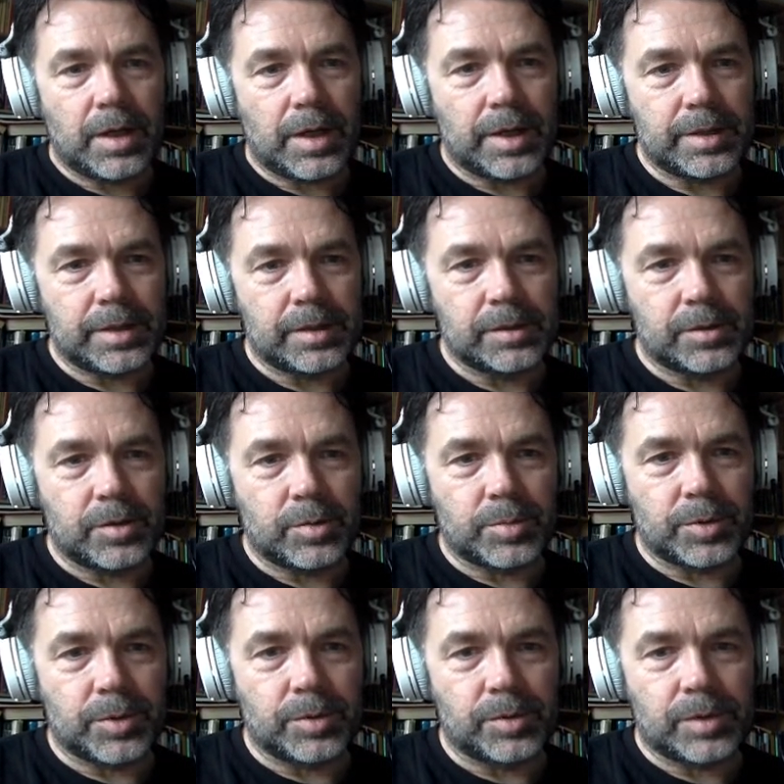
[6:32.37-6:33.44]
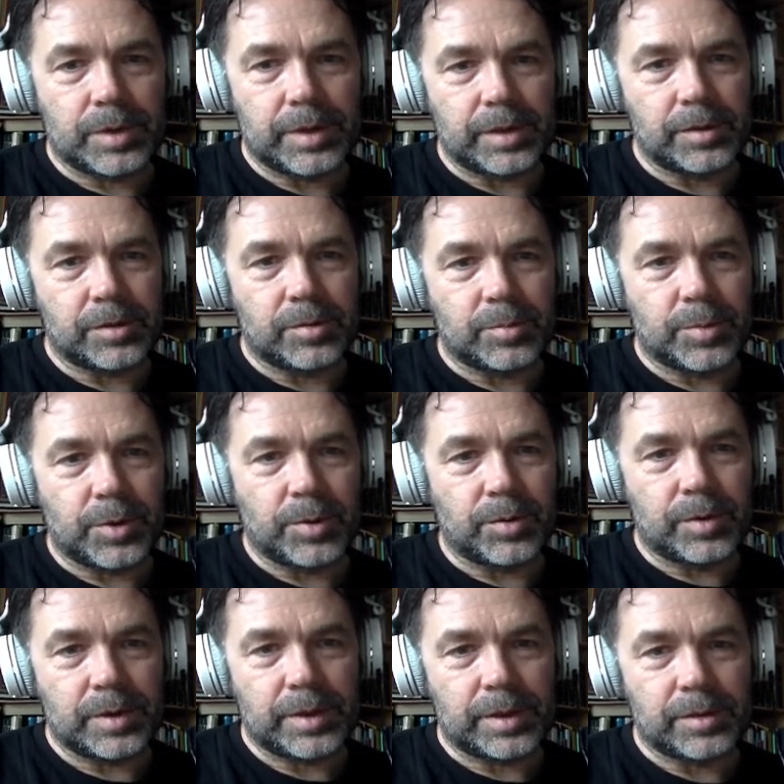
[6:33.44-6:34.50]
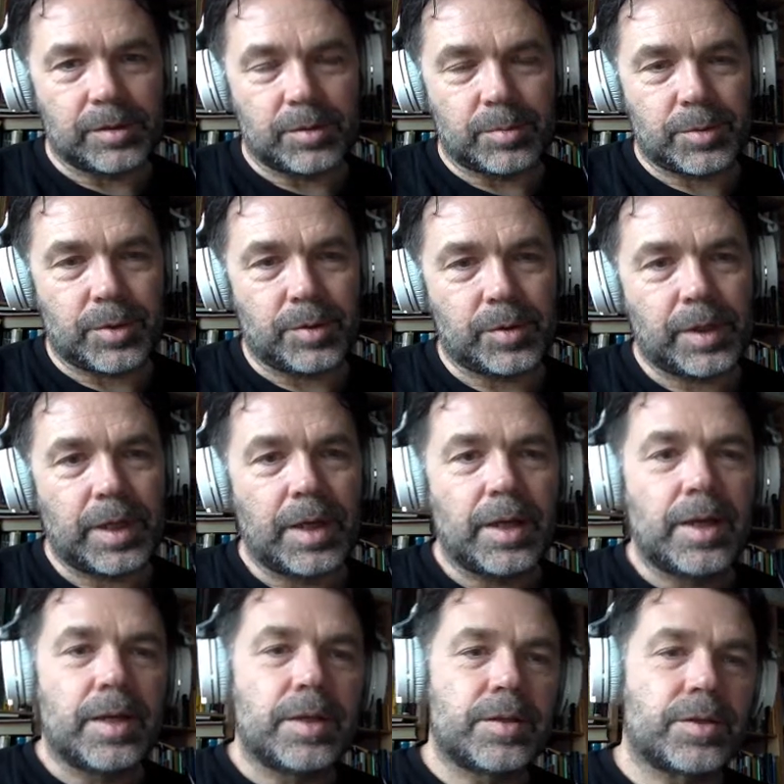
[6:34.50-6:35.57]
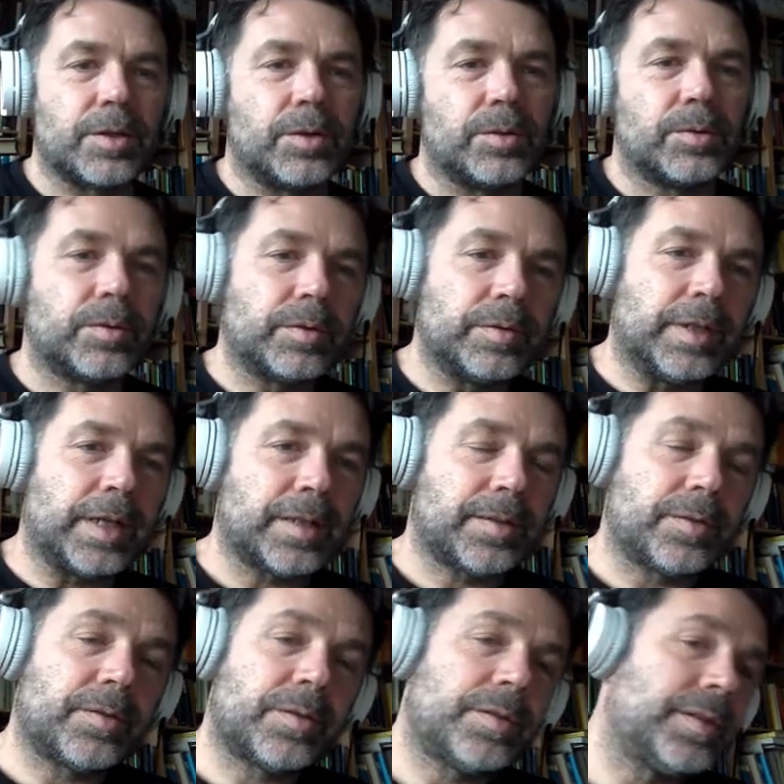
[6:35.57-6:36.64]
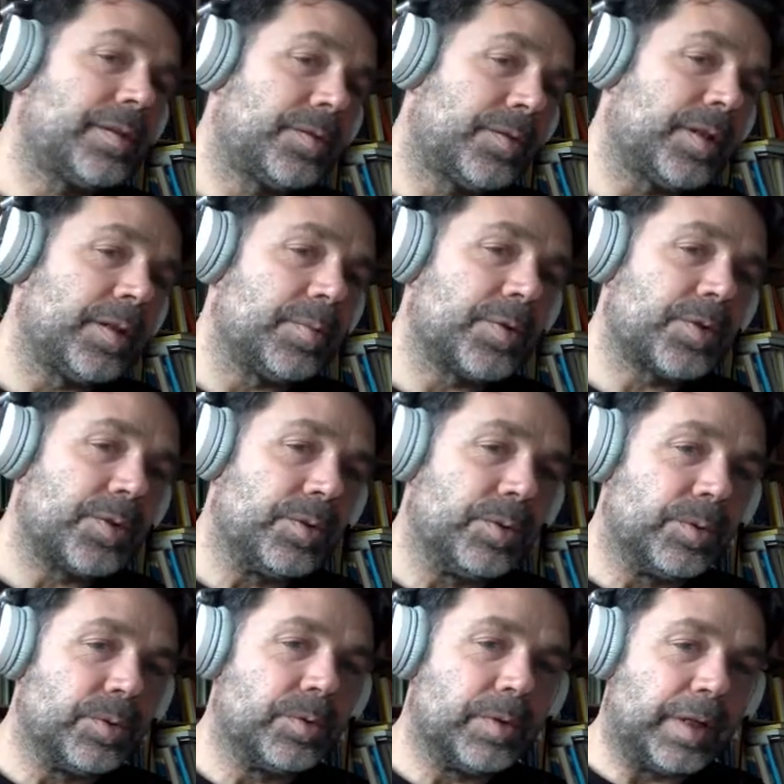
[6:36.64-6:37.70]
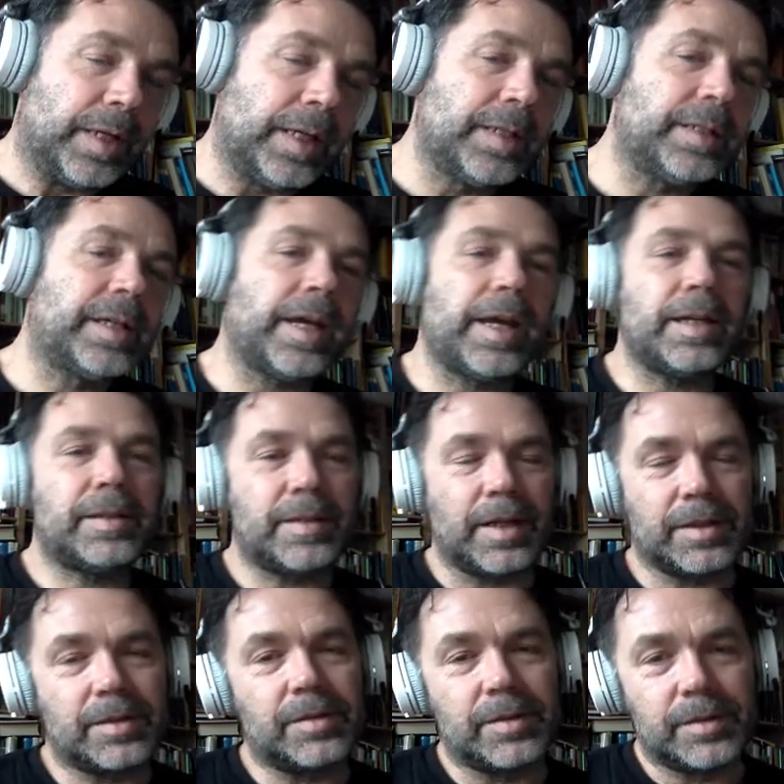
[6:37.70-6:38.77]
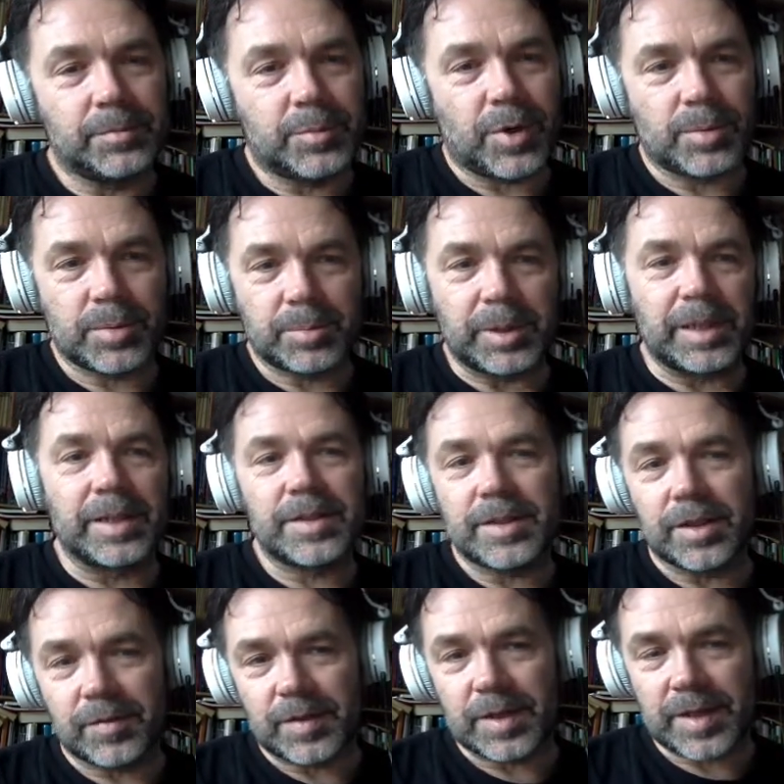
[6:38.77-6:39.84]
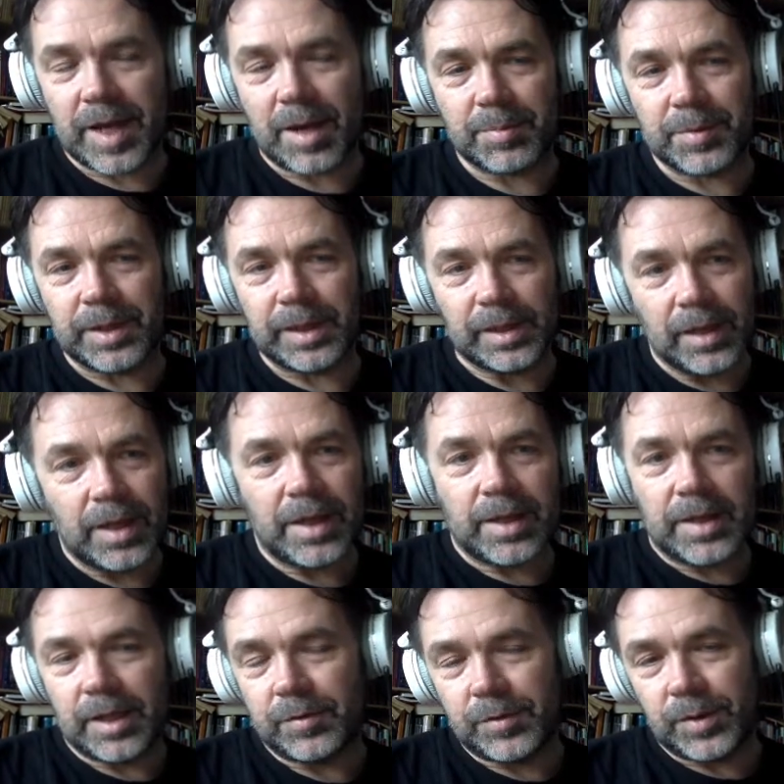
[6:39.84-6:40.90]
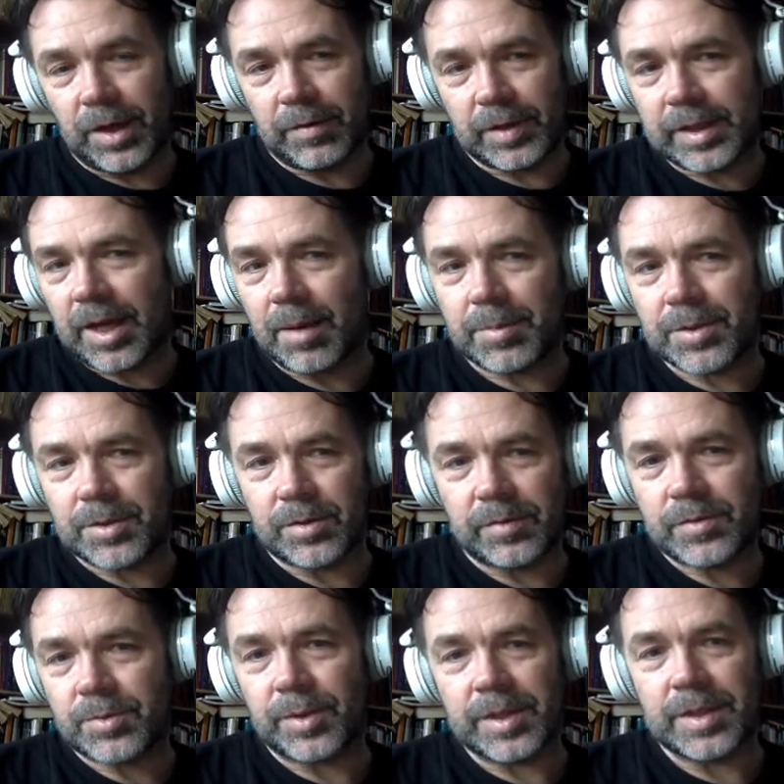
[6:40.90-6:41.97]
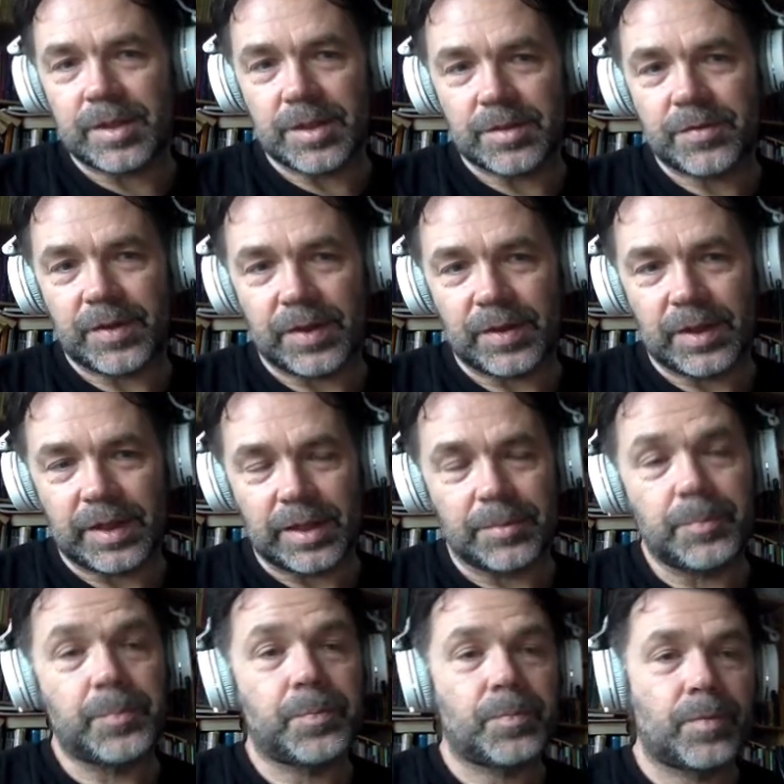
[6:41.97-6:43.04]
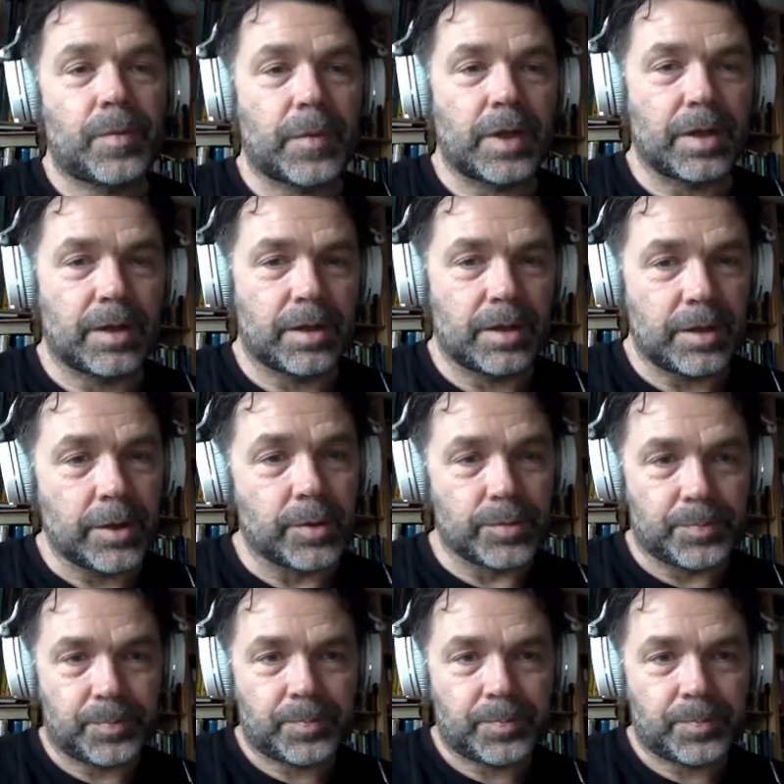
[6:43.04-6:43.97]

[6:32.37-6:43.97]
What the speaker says: I didn't go broke. I didn't go broke. I didn't go broke. So that seems to indicate that the probability of this happening if you have a capital of 20 is fairly low.